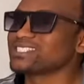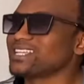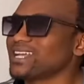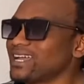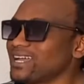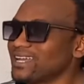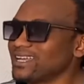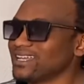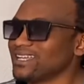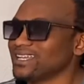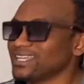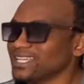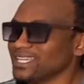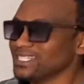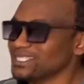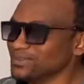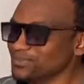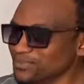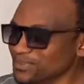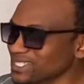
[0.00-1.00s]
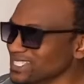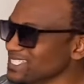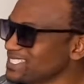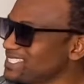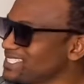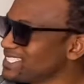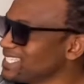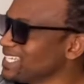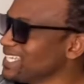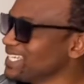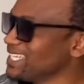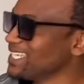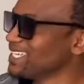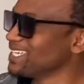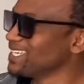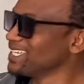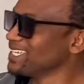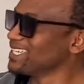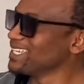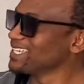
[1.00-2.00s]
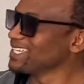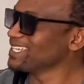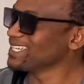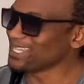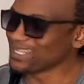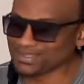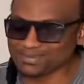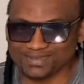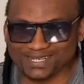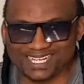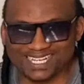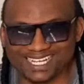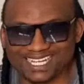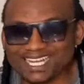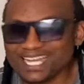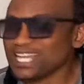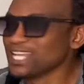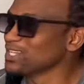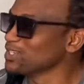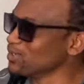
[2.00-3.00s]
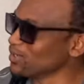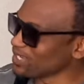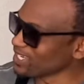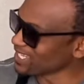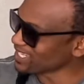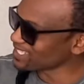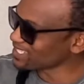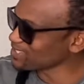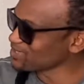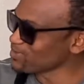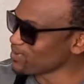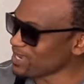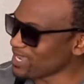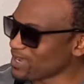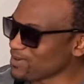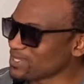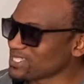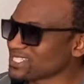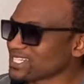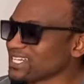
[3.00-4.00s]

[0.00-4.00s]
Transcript: not any meat? Hey, but, no, the reason why I was